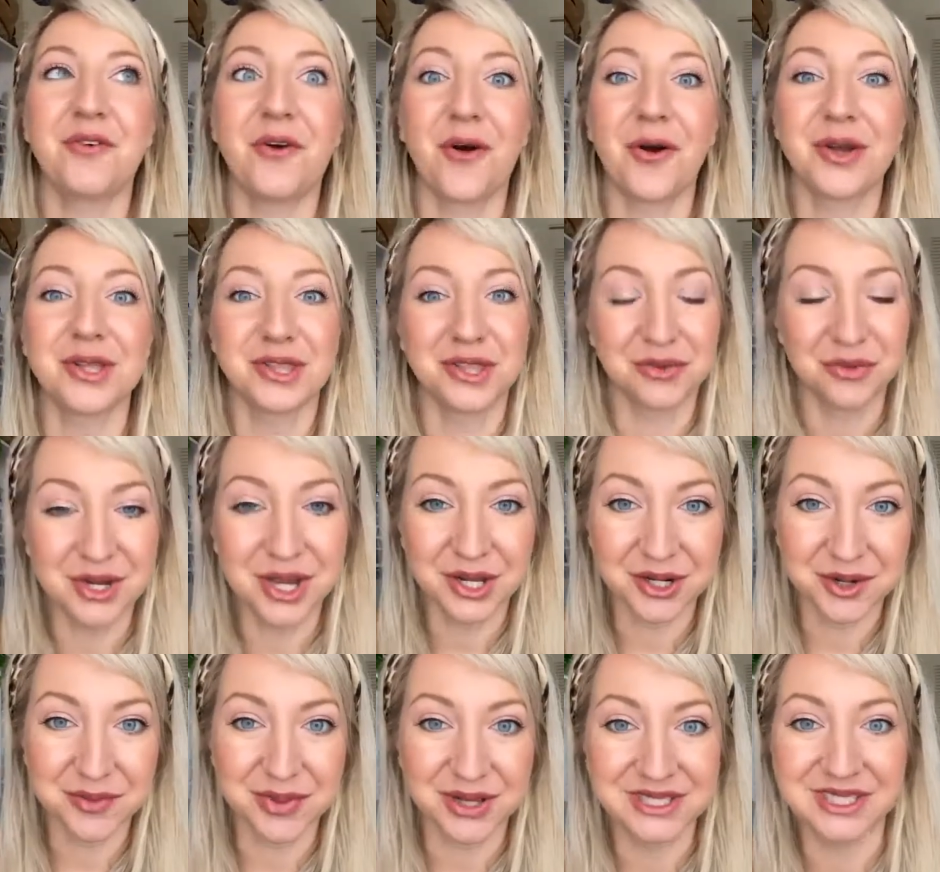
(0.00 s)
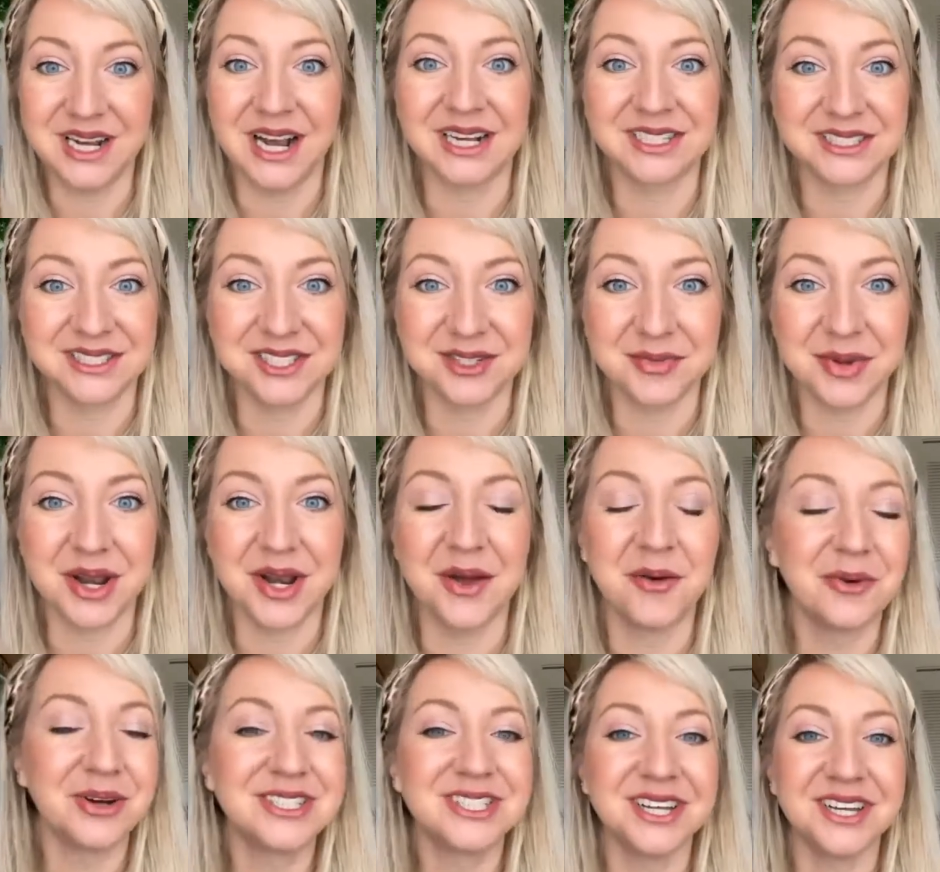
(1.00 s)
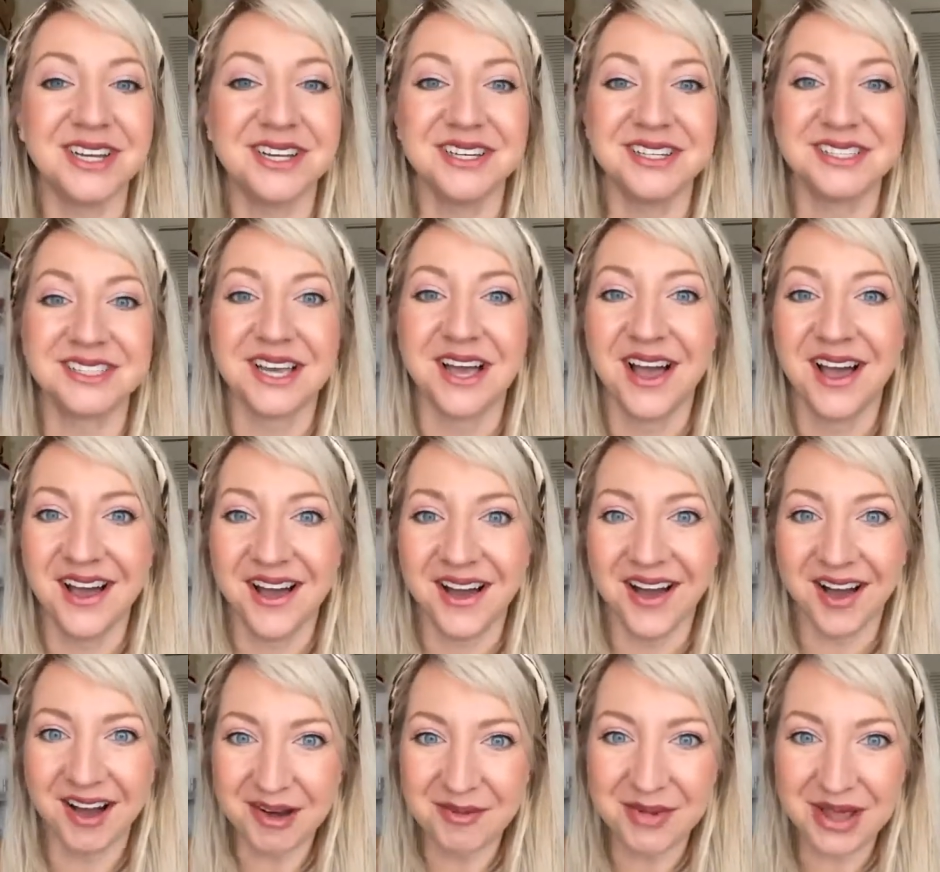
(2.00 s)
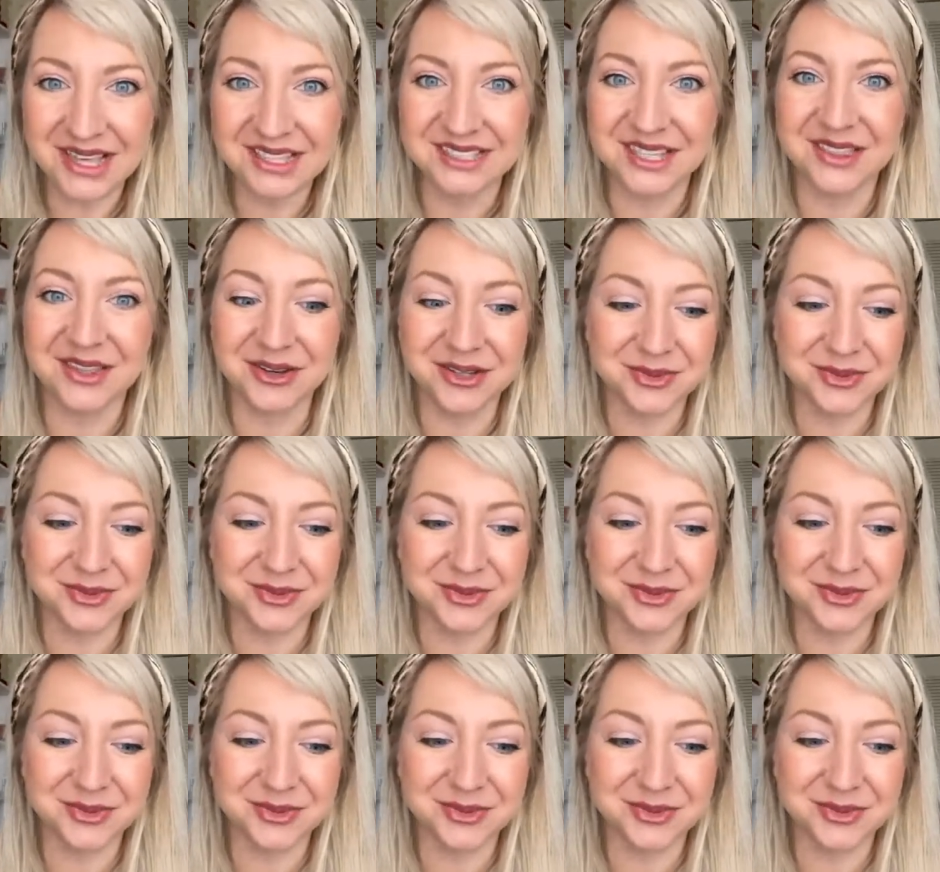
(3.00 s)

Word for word: for 300 plus tax and shipping, which is amazing.